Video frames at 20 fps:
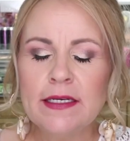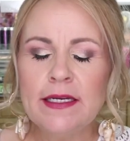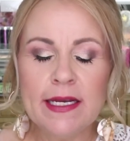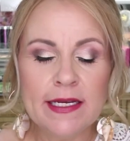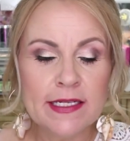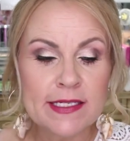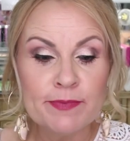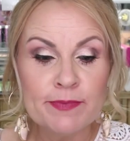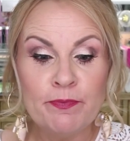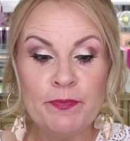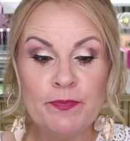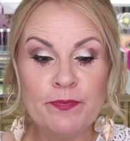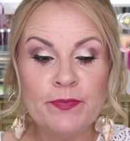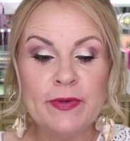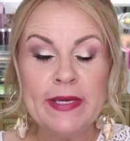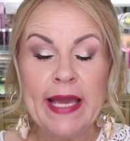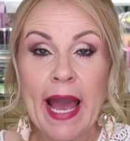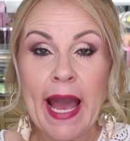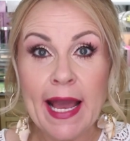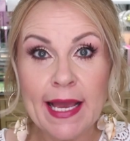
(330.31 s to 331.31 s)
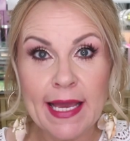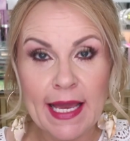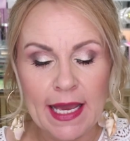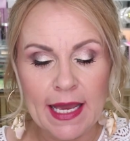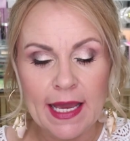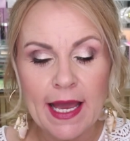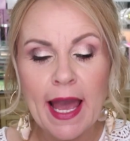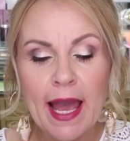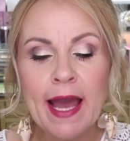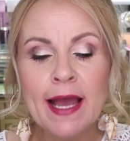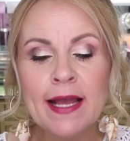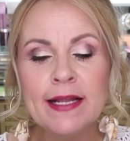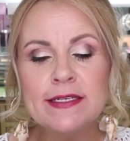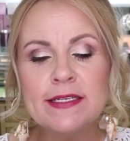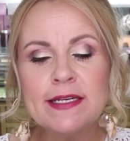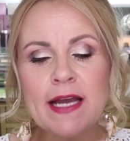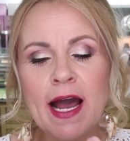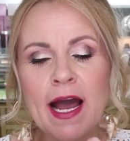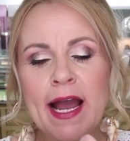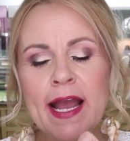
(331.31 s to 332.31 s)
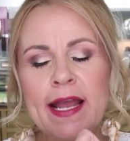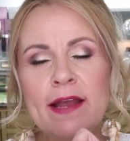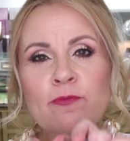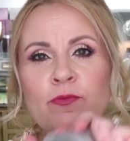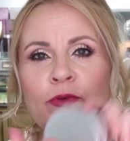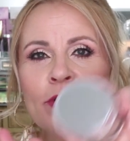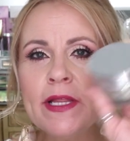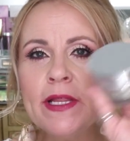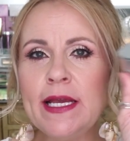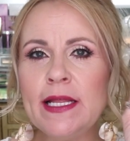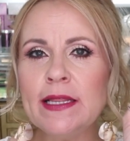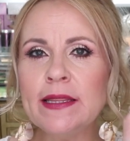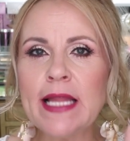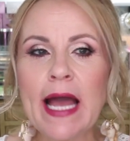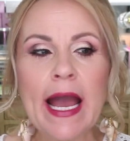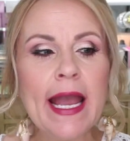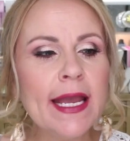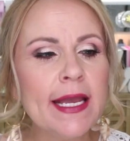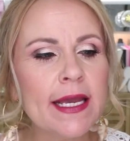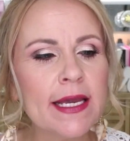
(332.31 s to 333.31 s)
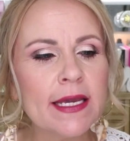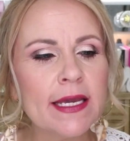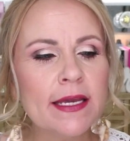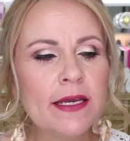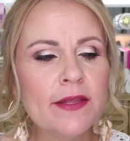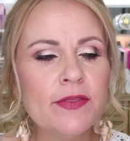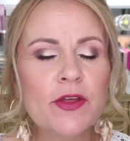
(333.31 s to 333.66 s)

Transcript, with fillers: it's gaggy and I really like